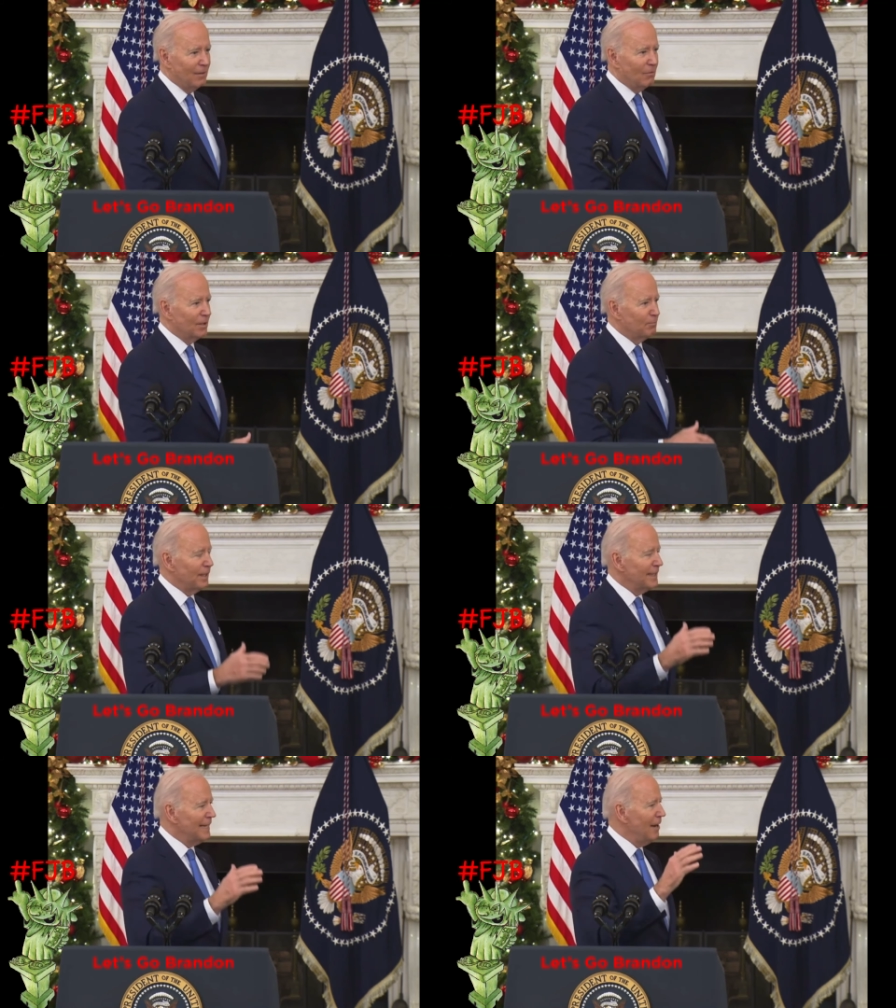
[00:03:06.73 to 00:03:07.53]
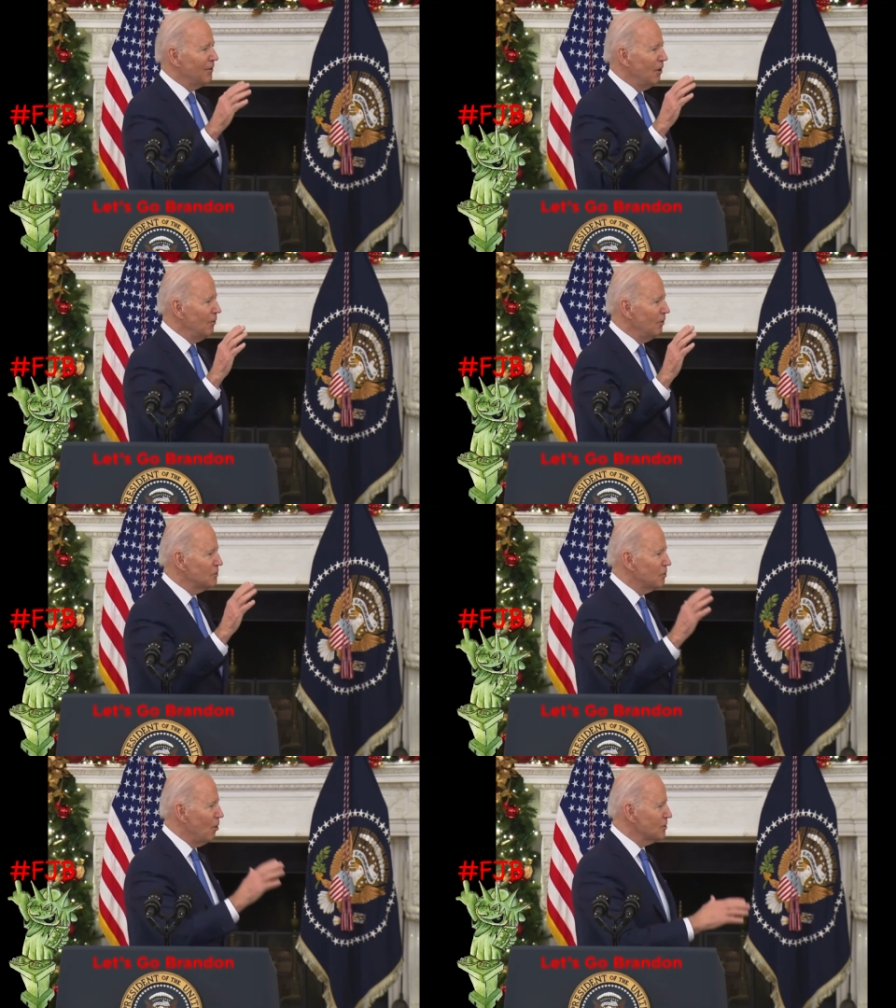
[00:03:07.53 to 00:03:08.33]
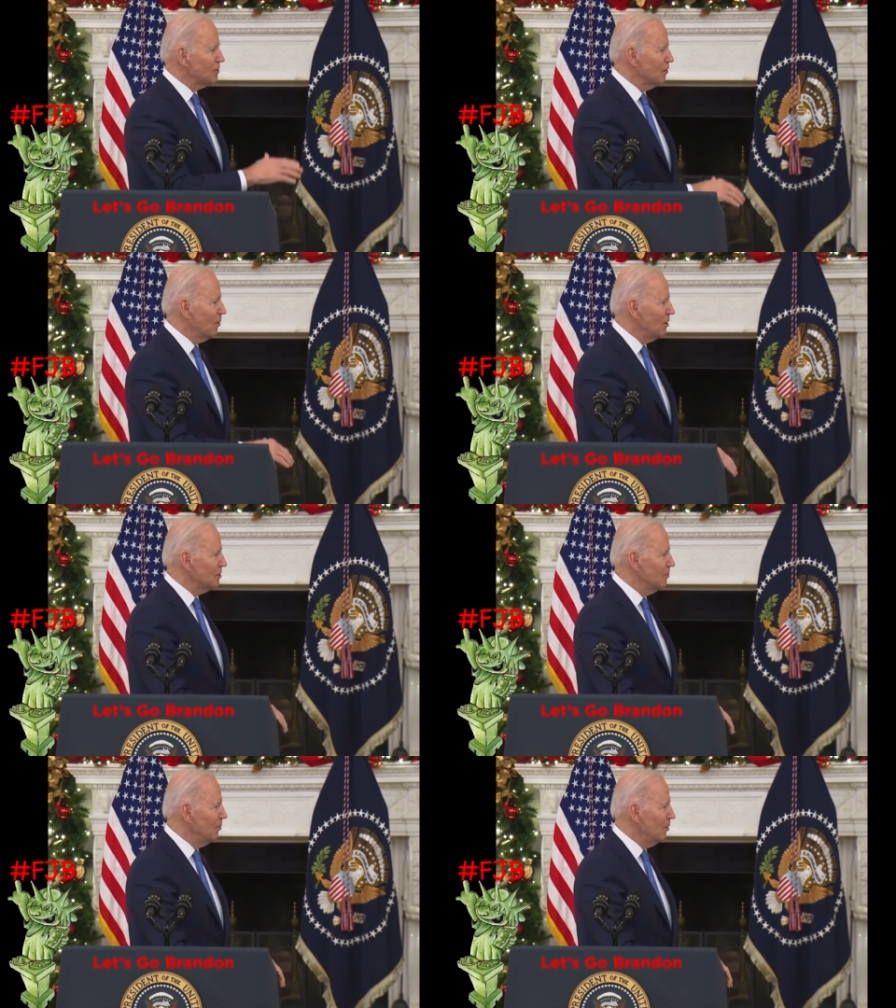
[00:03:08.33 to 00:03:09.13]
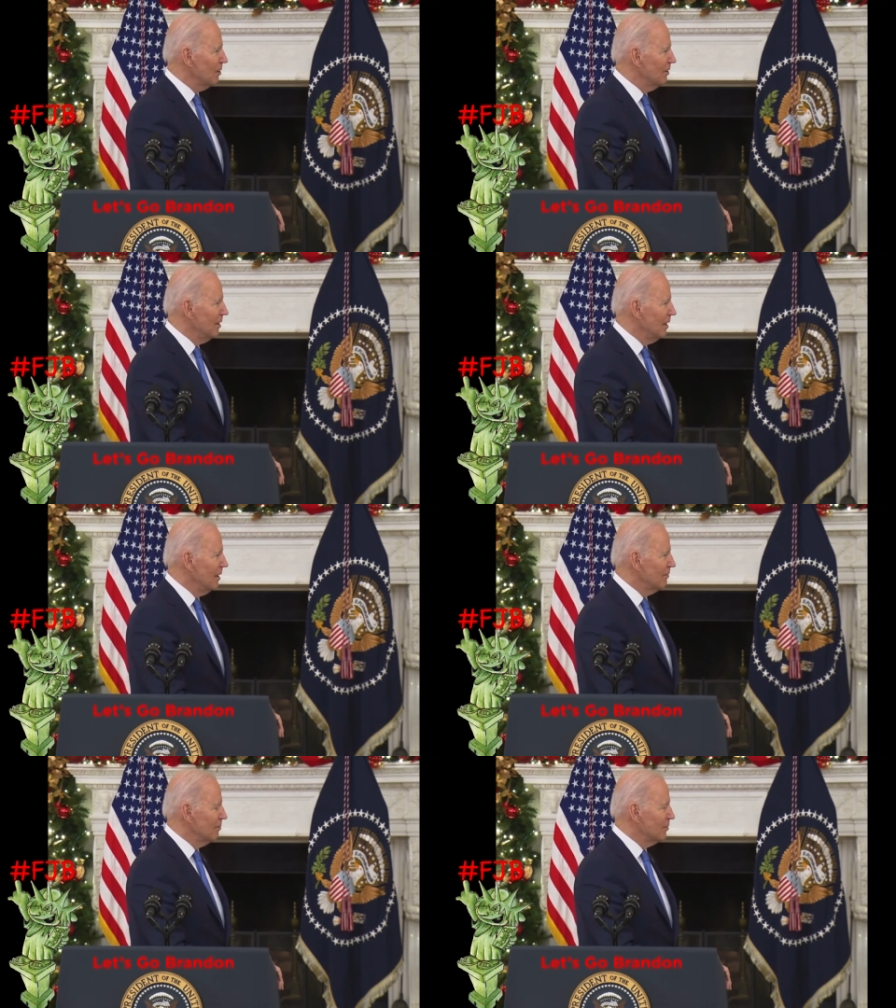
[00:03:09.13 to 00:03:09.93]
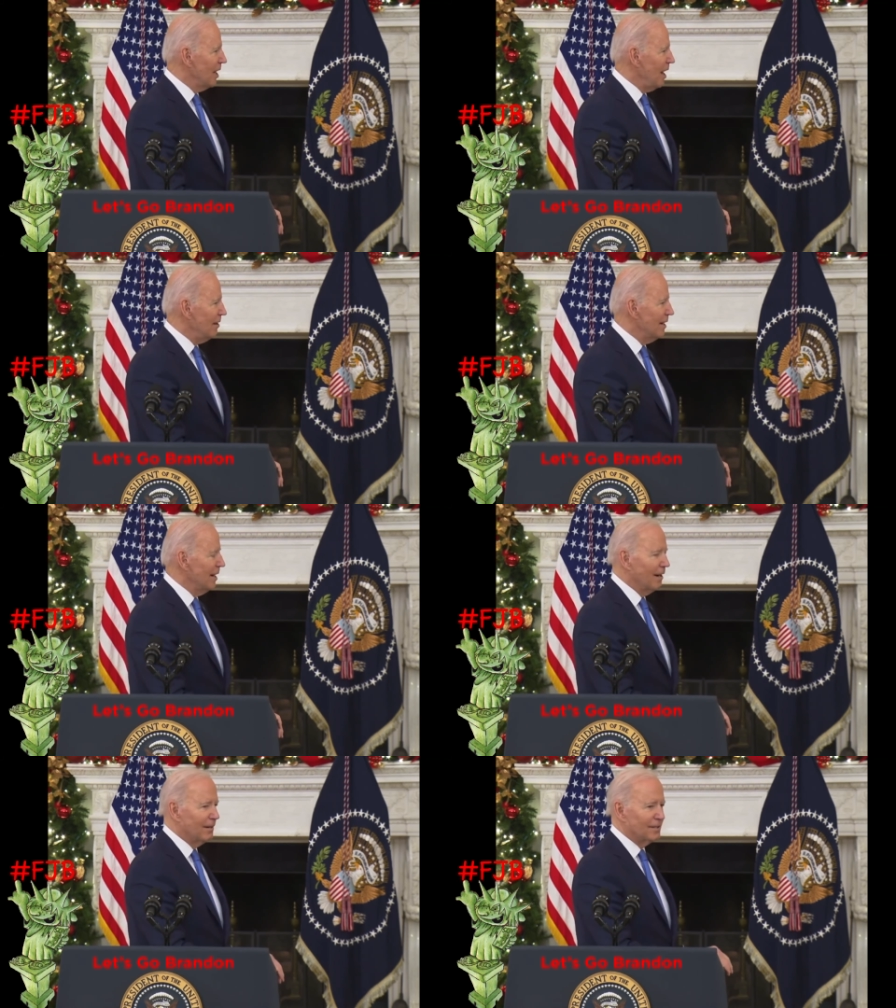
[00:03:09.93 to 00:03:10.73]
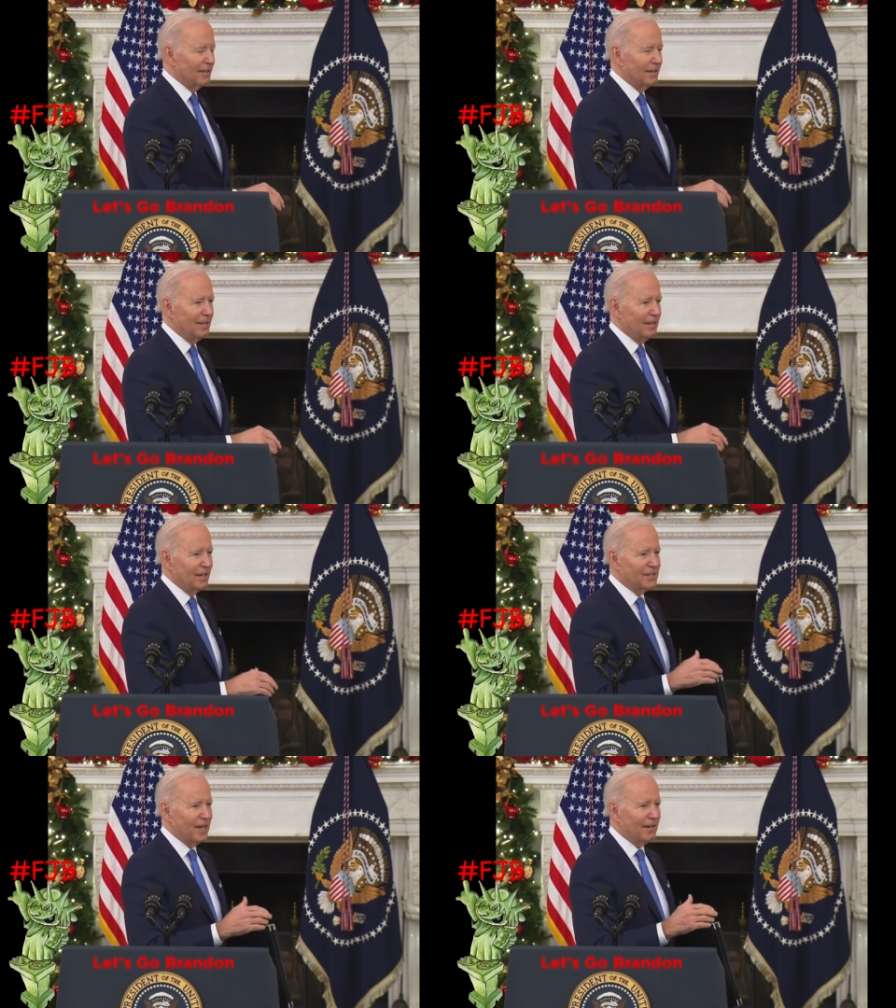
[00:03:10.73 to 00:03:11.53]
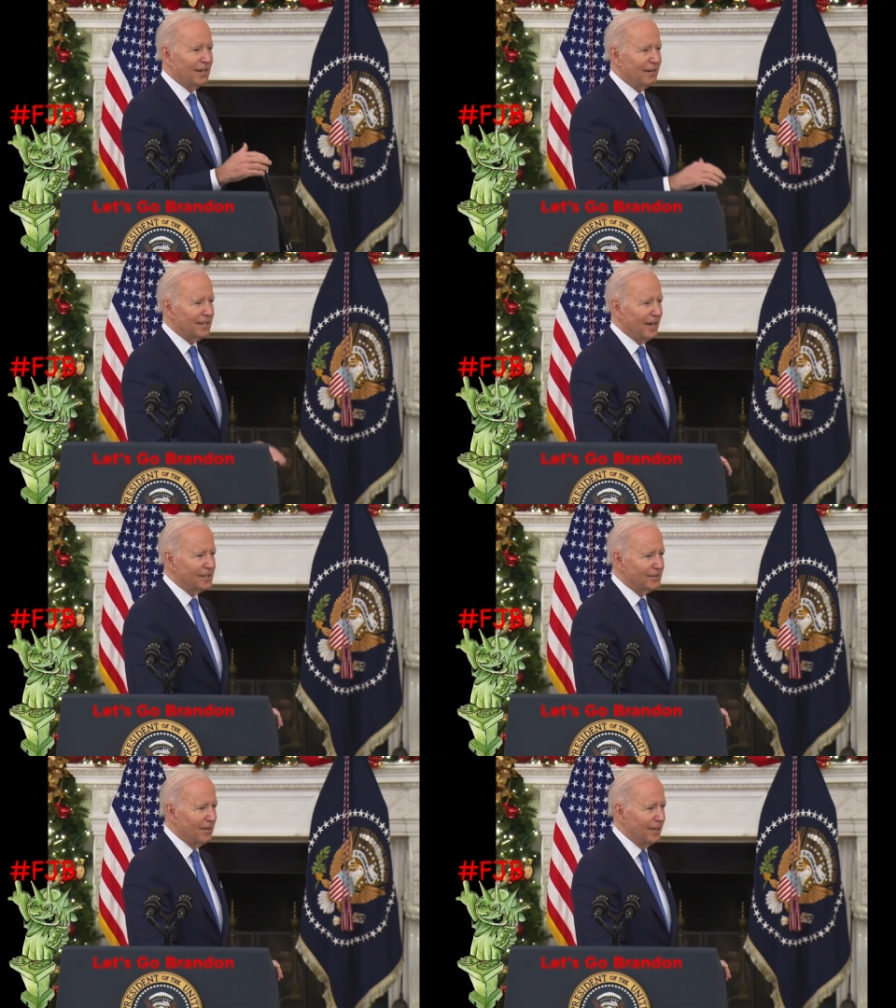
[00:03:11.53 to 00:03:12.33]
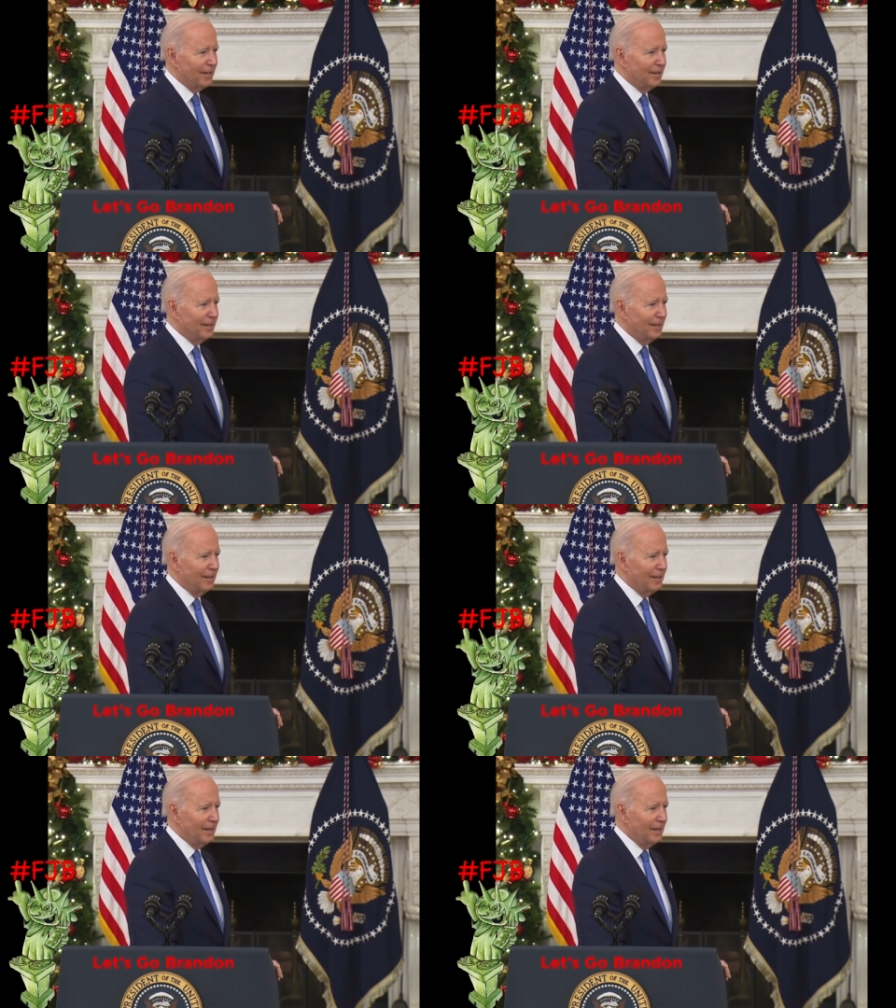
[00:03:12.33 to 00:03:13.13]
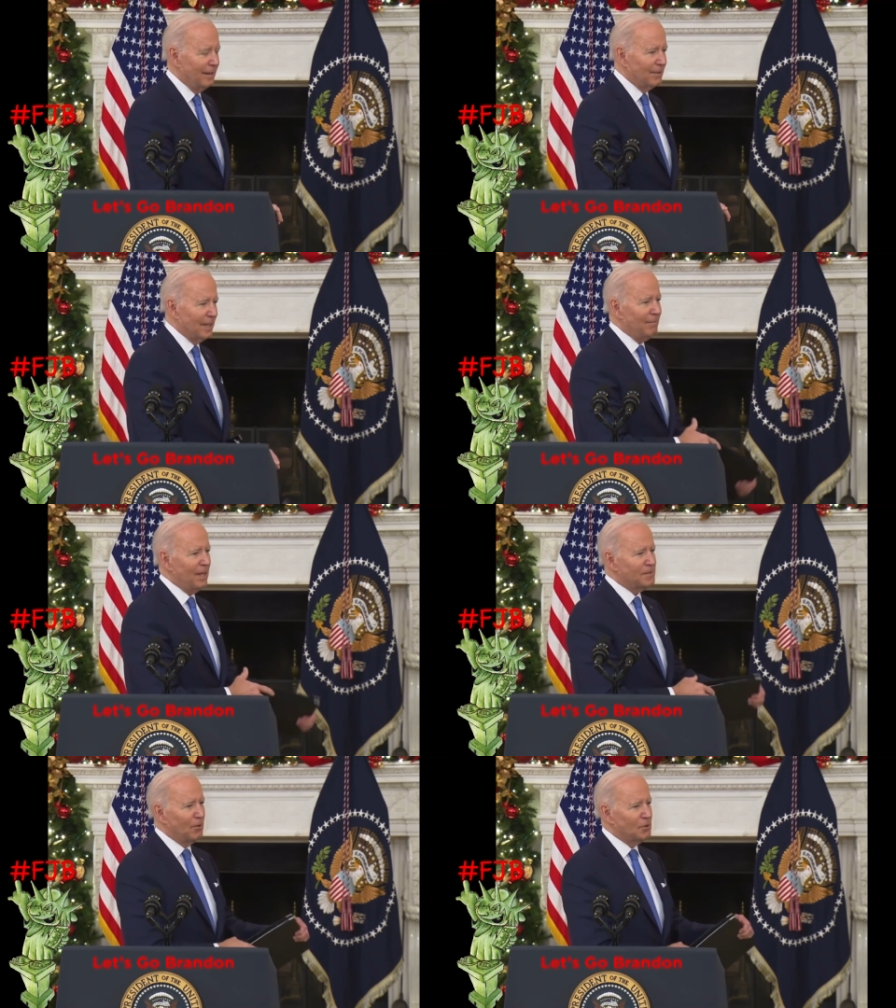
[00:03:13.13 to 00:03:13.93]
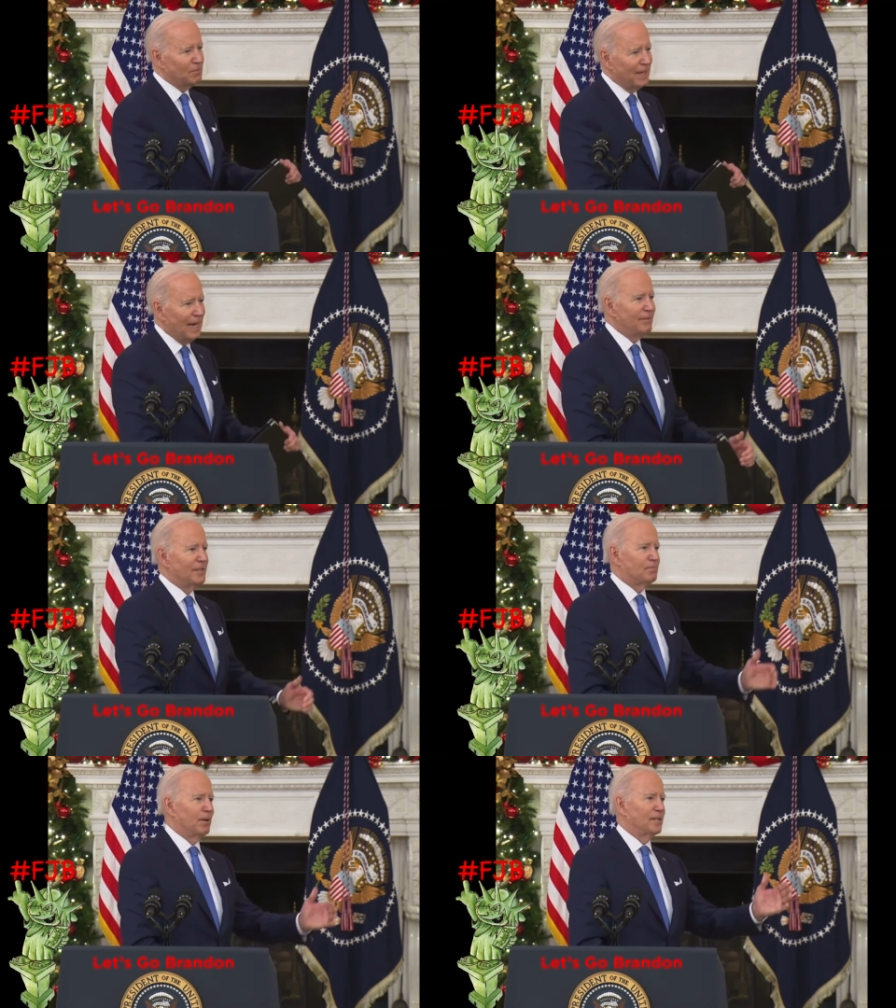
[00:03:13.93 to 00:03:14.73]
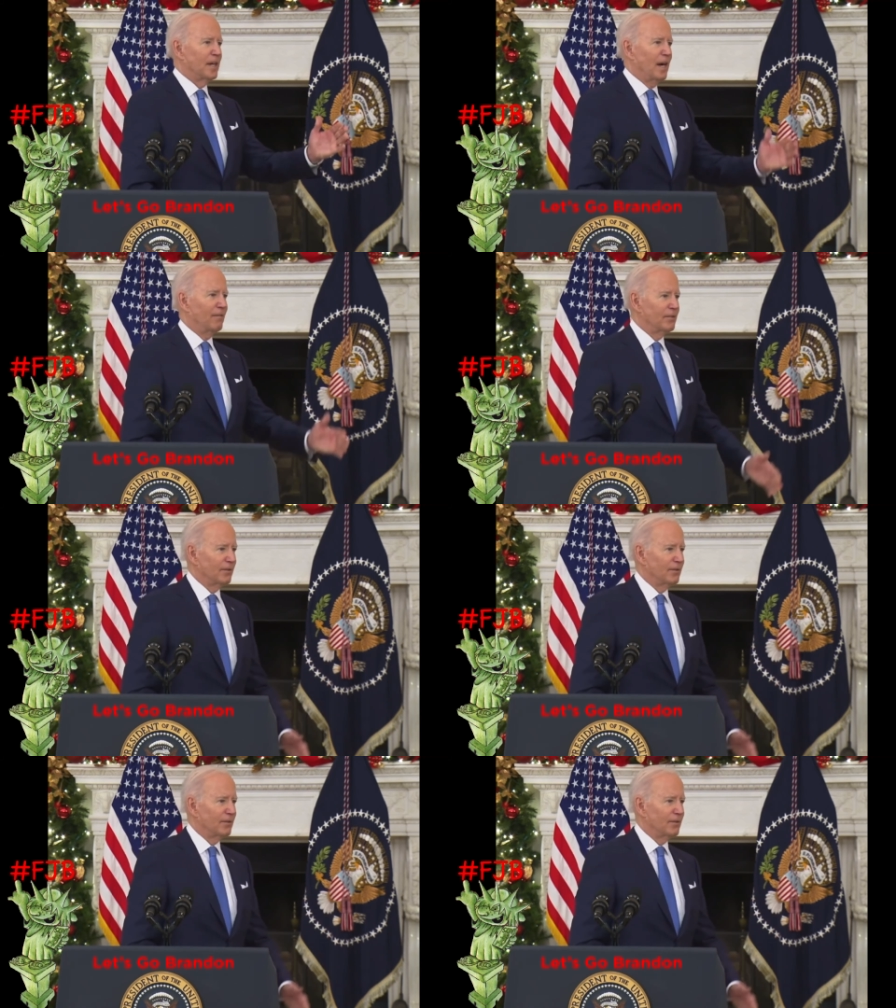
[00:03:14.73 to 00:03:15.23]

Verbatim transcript: Well, bring down all those costs across the board from child care to a child care tax credit. But I'm not supposed to be having this press conference